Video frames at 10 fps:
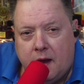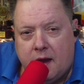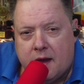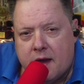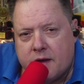Hey
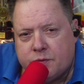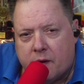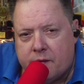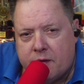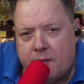guys,
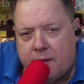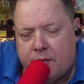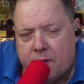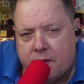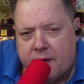welcome to the Big
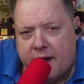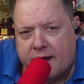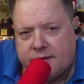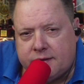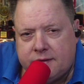Promo
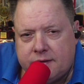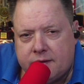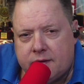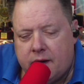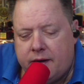Cast.
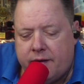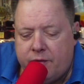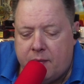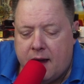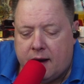Glad to have you
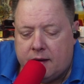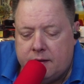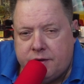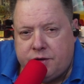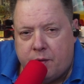back.
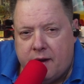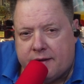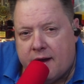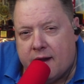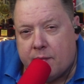This show, we like to
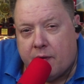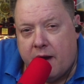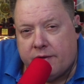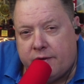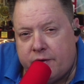highlight
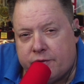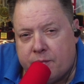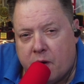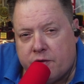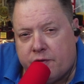brands that use
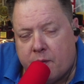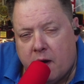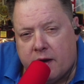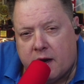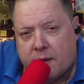merch for
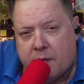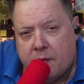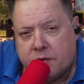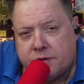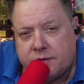marketing and
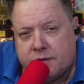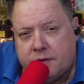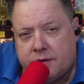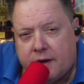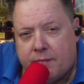promotions
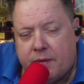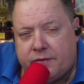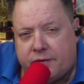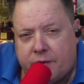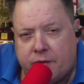to give
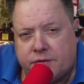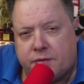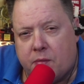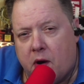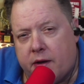business owners
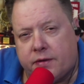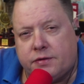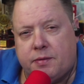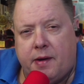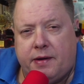and marketers
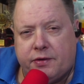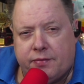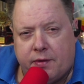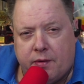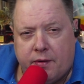some ideas for
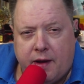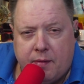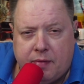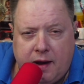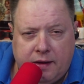their own
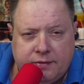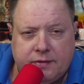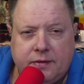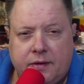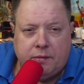campaigns.
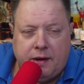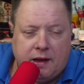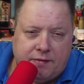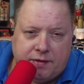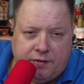We'd
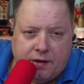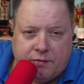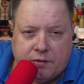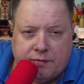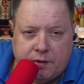love it if you left
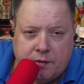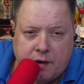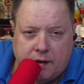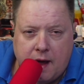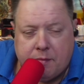a review
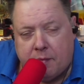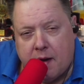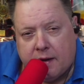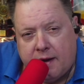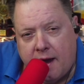on Apple
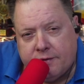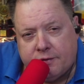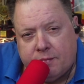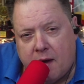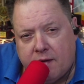Podcasts or
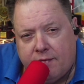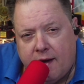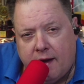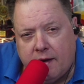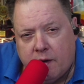
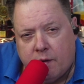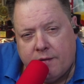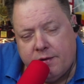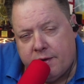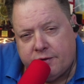Spotify or
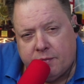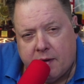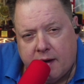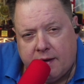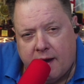wherever you get your
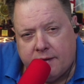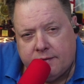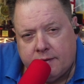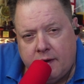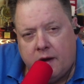podcasts,